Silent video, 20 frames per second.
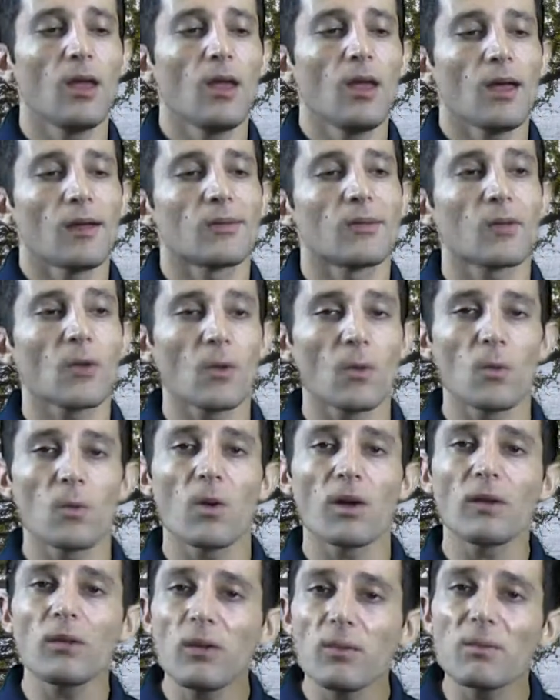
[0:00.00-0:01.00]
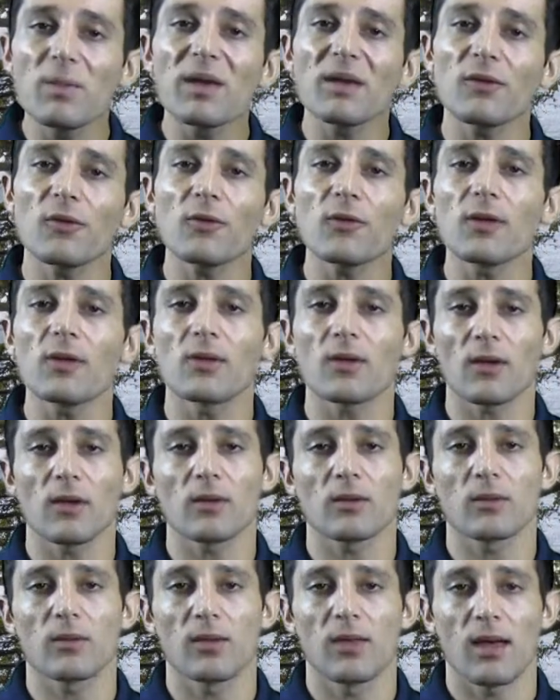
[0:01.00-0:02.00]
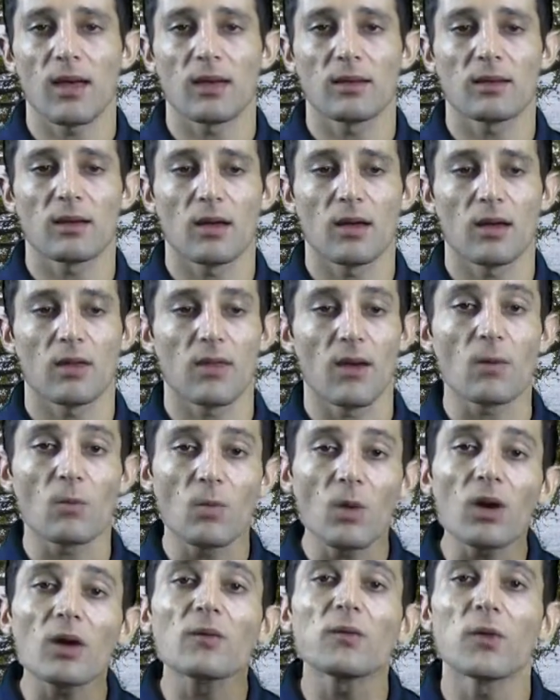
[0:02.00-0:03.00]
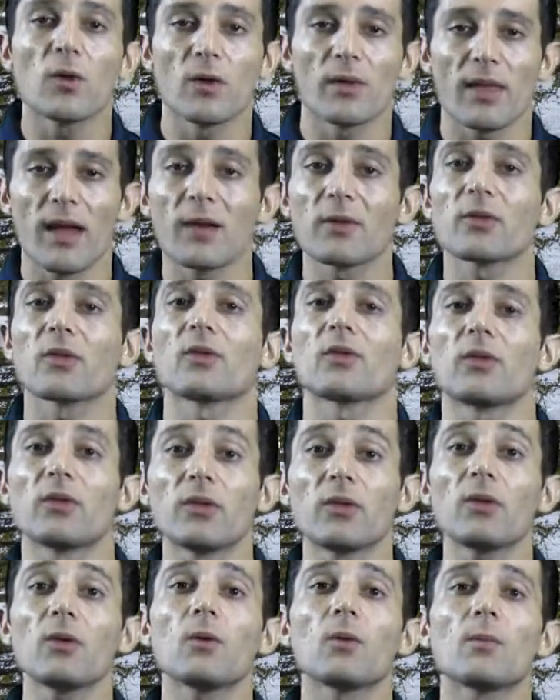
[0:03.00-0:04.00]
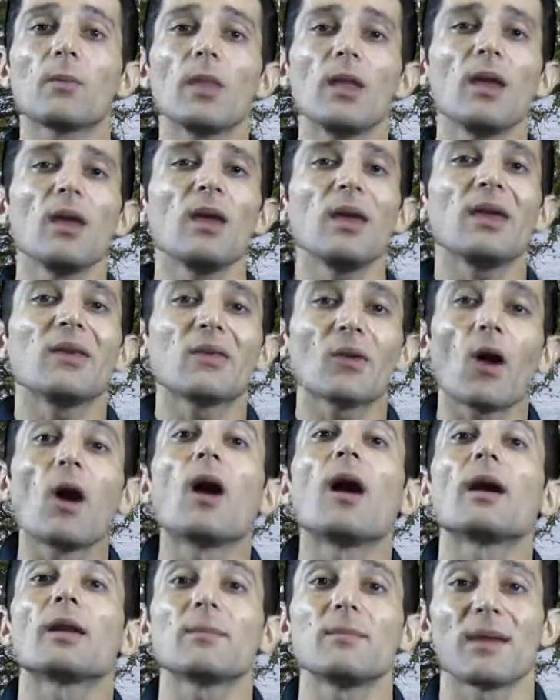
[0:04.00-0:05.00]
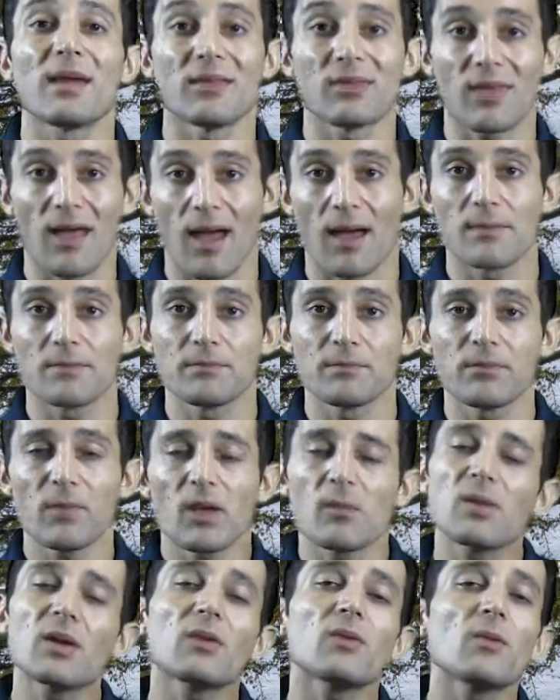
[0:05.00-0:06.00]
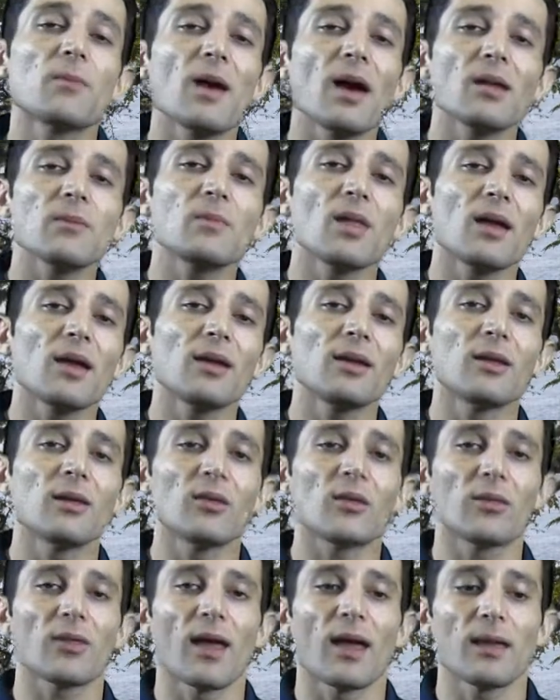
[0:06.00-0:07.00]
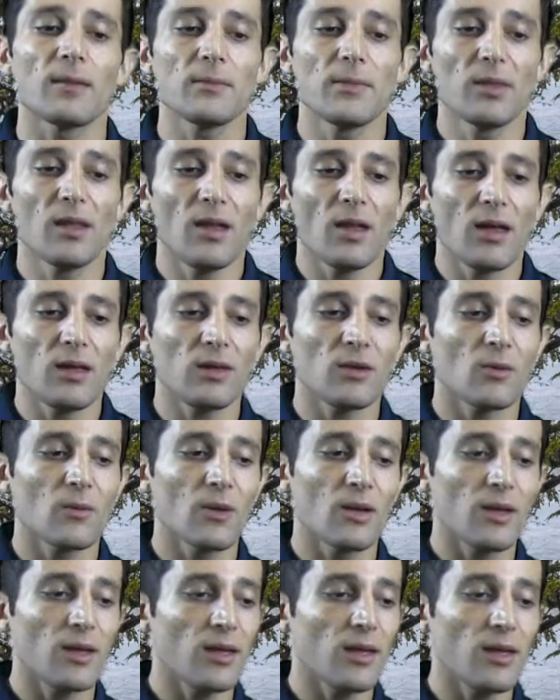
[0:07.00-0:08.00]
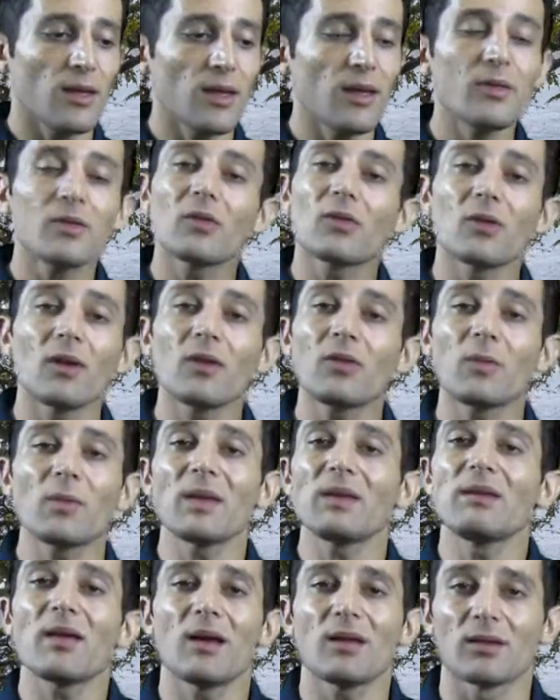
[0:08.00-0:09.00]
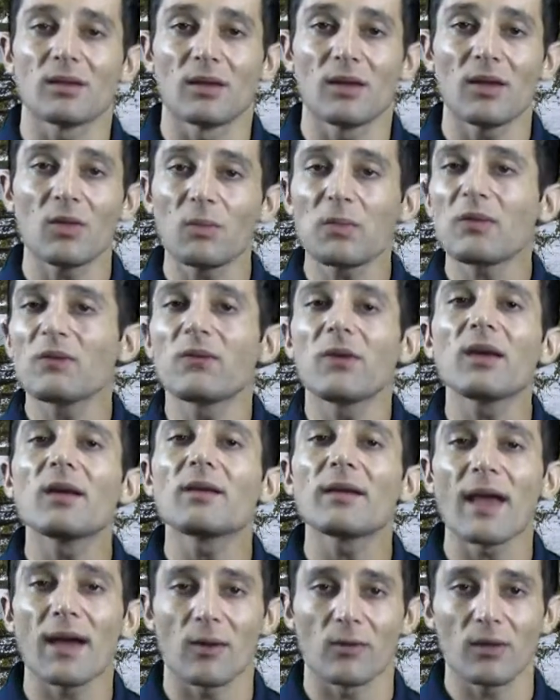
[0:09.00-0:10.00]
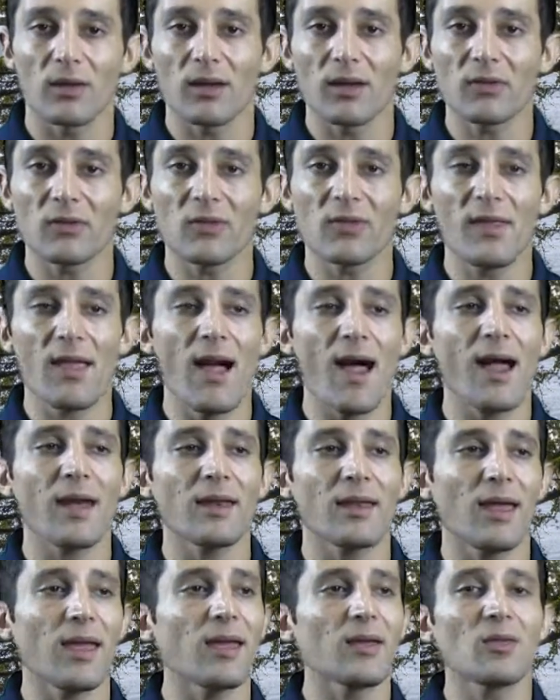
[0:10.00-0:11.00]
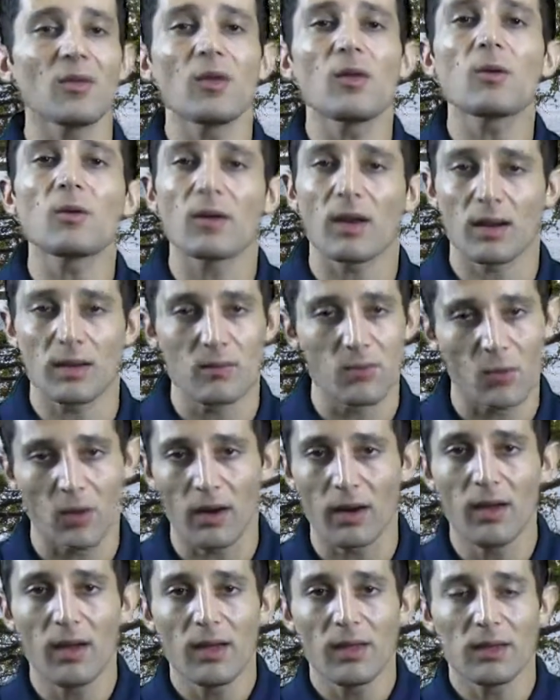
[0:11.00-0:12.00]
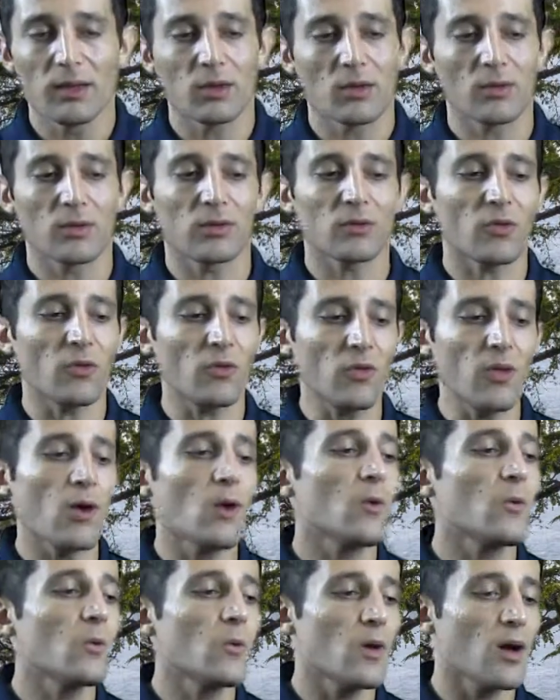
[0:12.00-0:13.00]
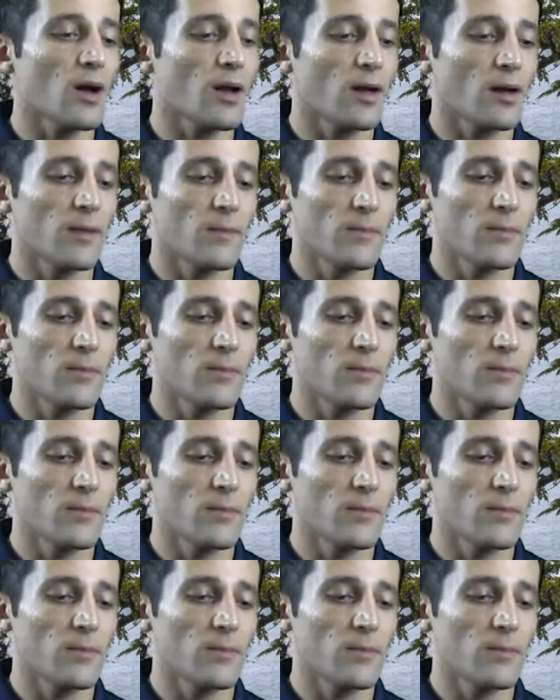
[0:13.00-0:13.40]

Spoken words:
And so one of the biggest things that workflow allows us to do is automate that. Because the bottom line is that, it's been done. It's been figured out. It's not a secret anymore. There's no,